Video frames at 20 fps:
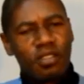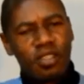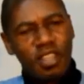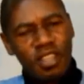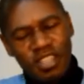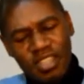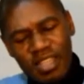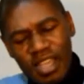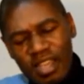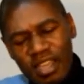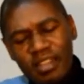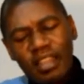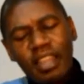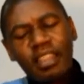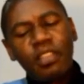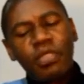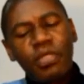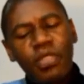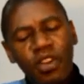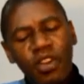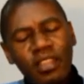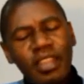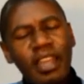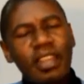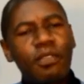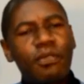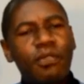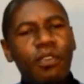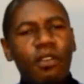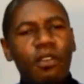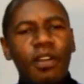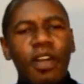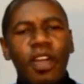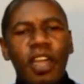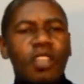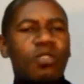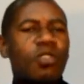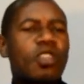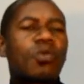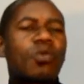second and the third and the fourth,
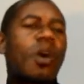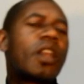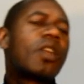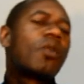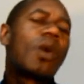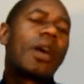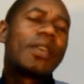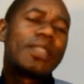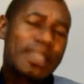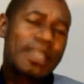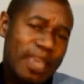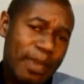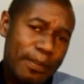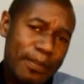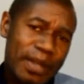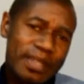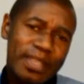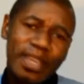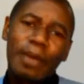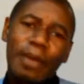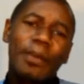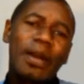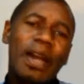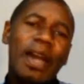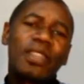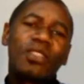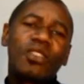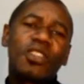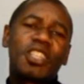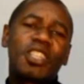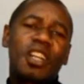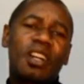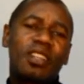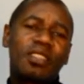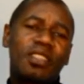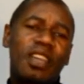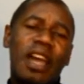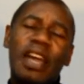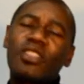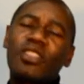it was 1-on-1 the keeper. The keeper had no
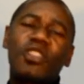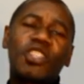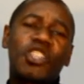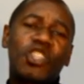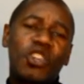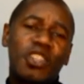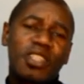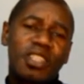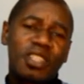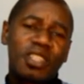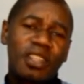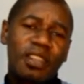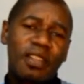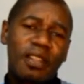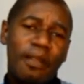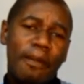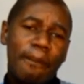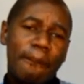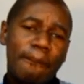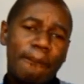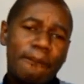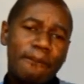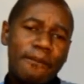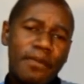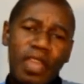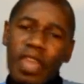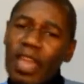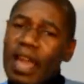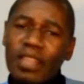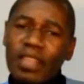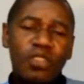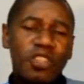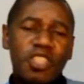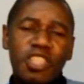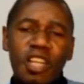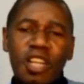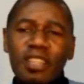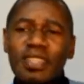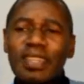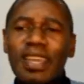chance, had no choice. He had no
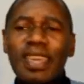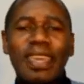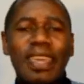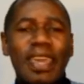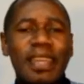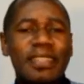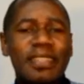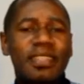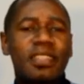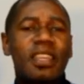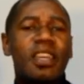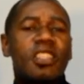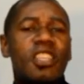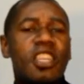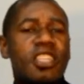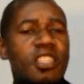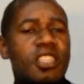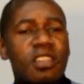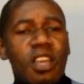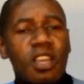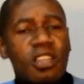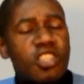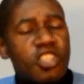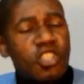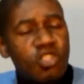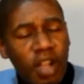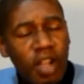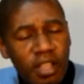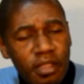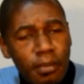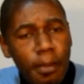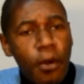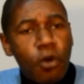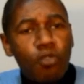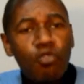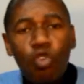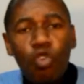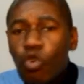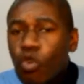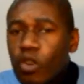chance against these
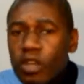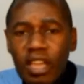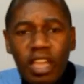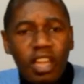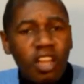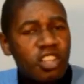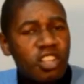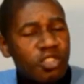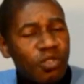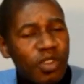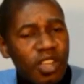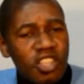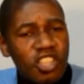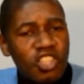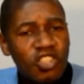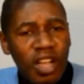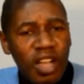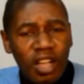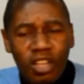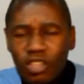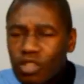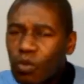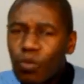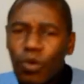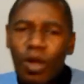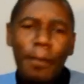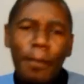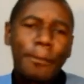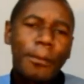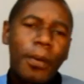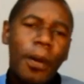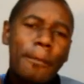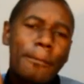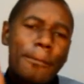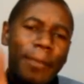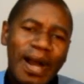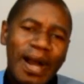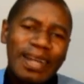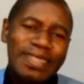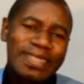marauding Costa Rican strikers who were
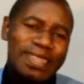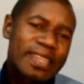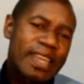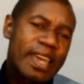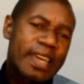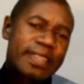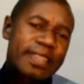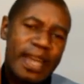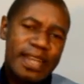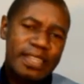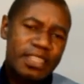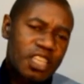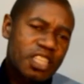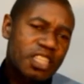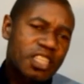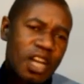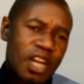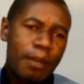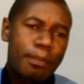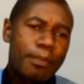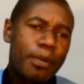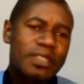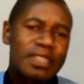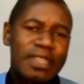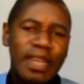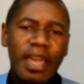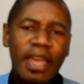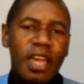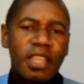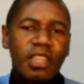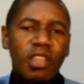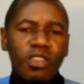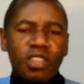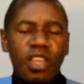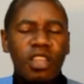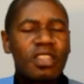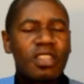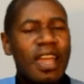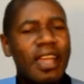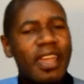bombarding that 6-yard box like
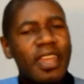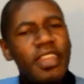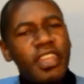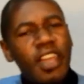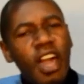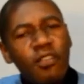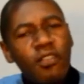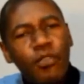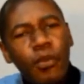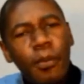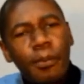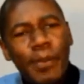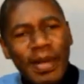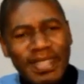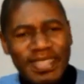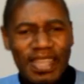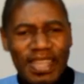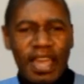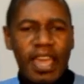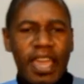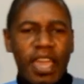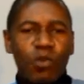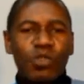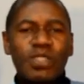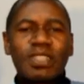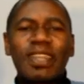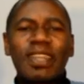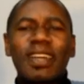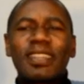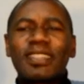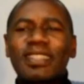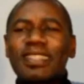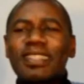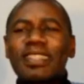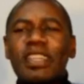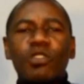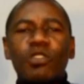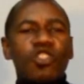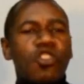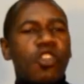a knife through butter. It was like
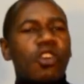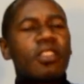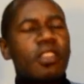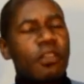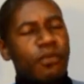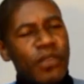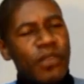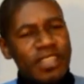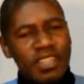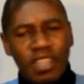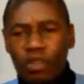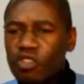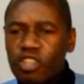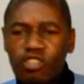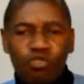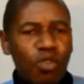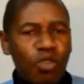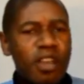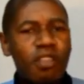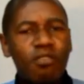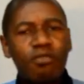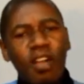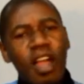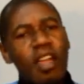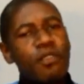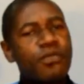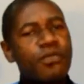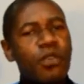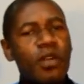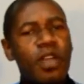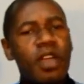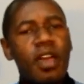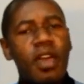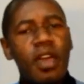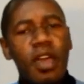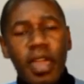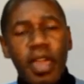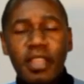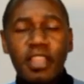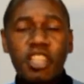there was no defense. They were just running right through it.
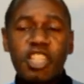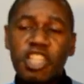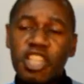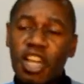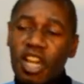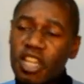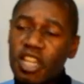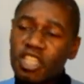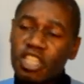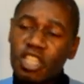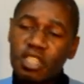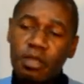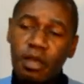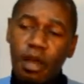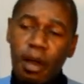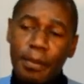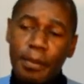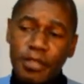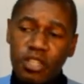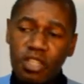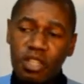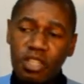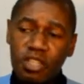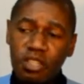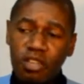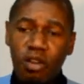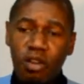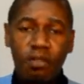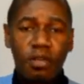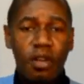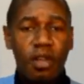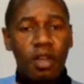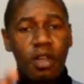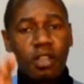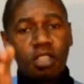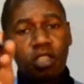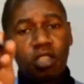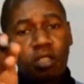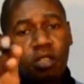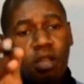In the opportunity of
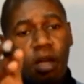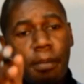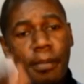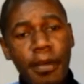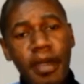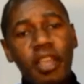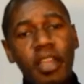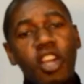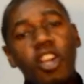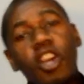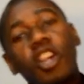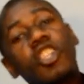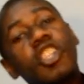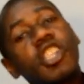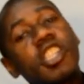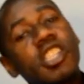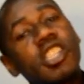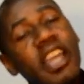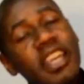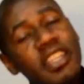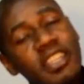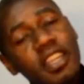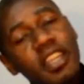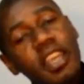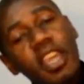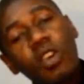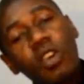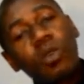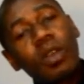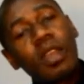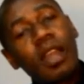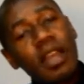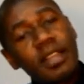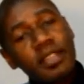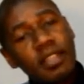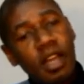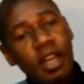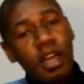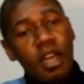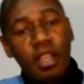America going to chase an
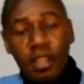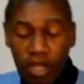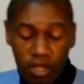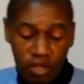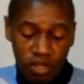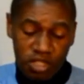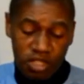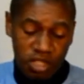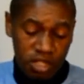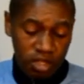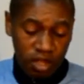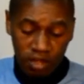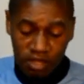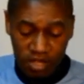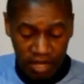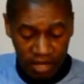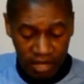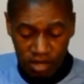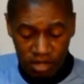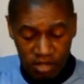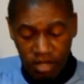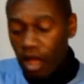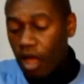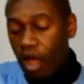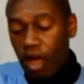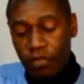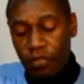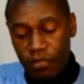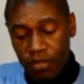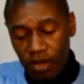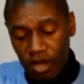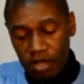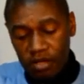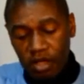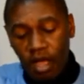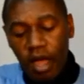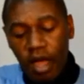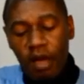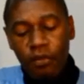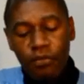equalizer, they conceded a second, a
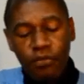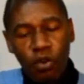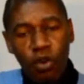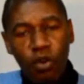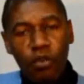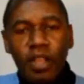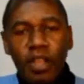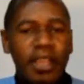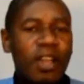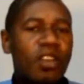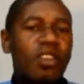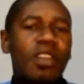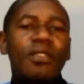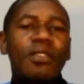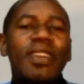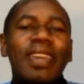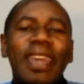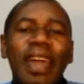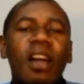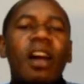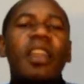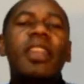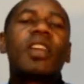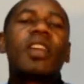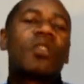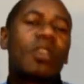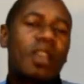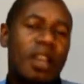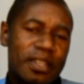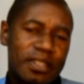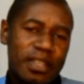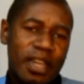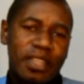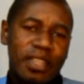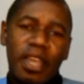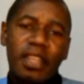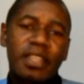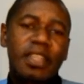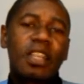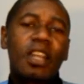third, a fourth. They couldn't even get an equalizer.
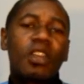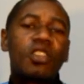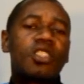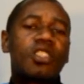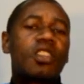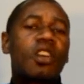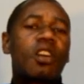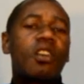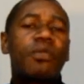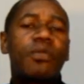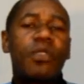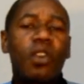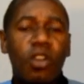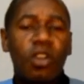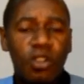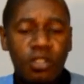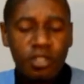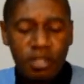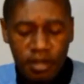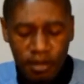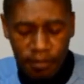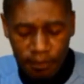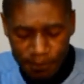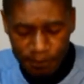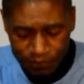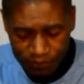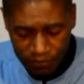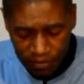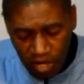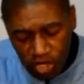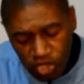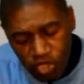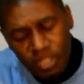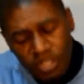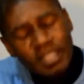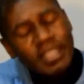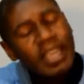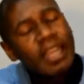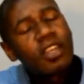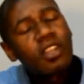They ended up losing the goal 4-0.
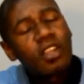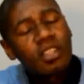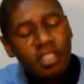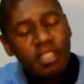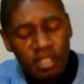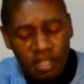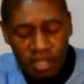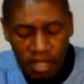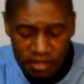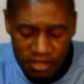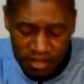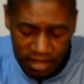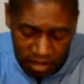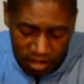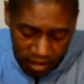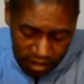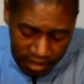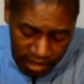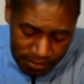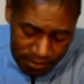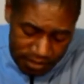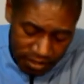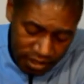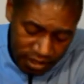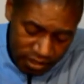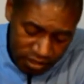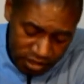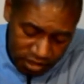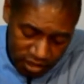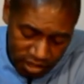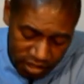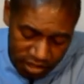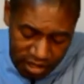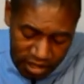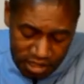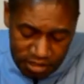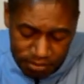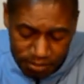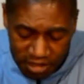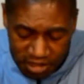Trinidad lost the second game in
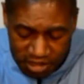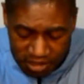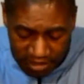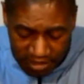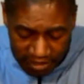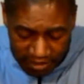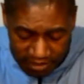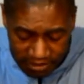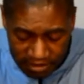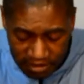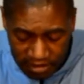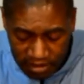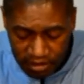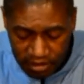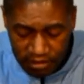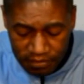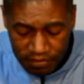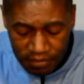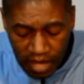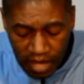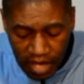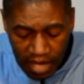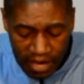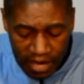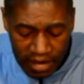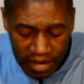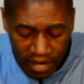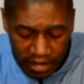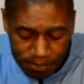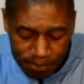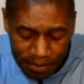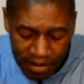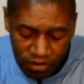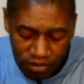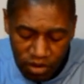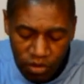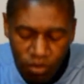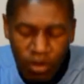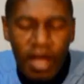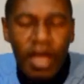as much days, and
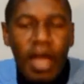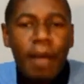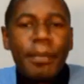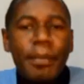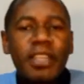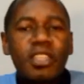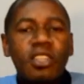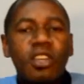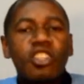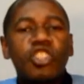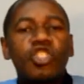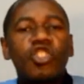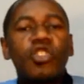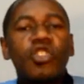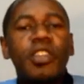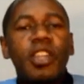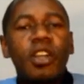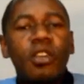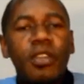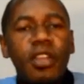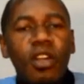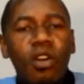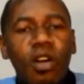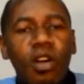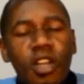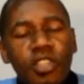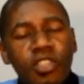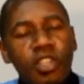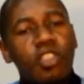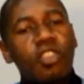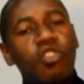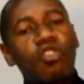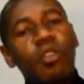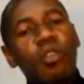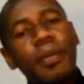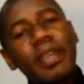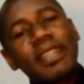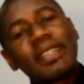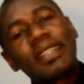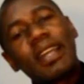Paraguay and Mexico drew 0-0. So the
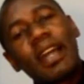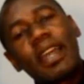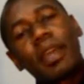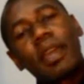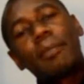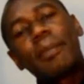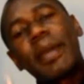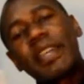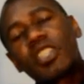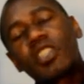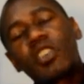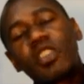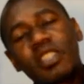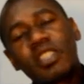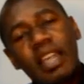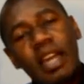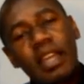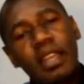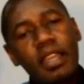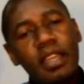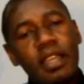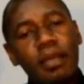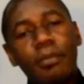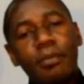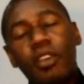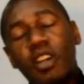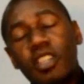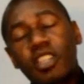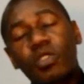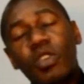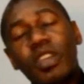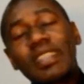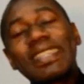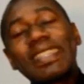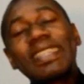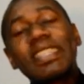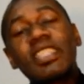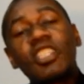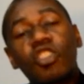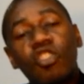group is like, Mexico's now leading, Costa Rica is
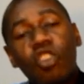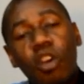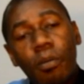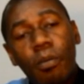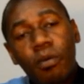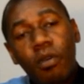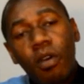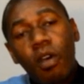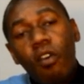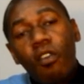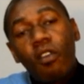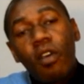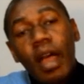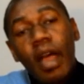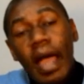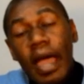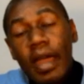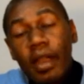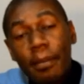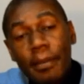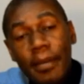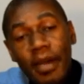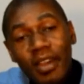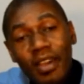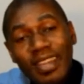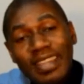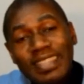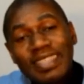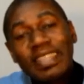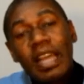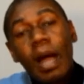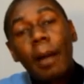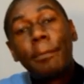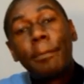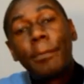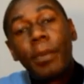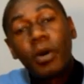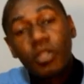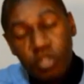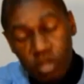leading the group, and America is
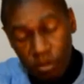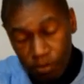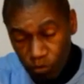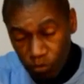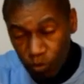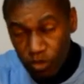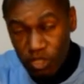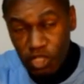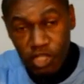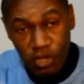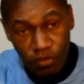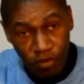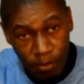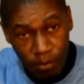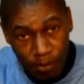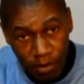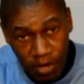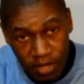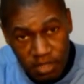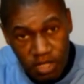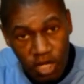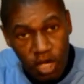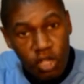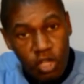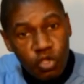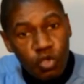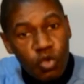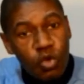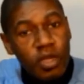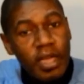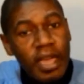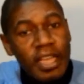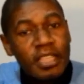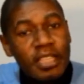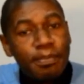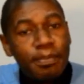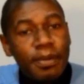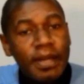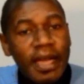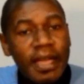now bottom with 0 points, 2 games
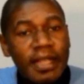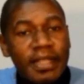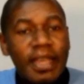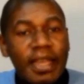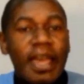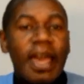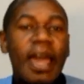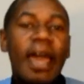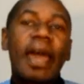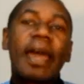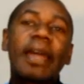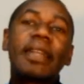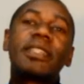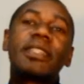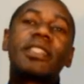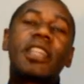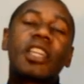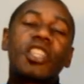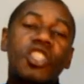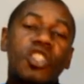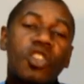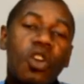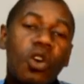played, and 6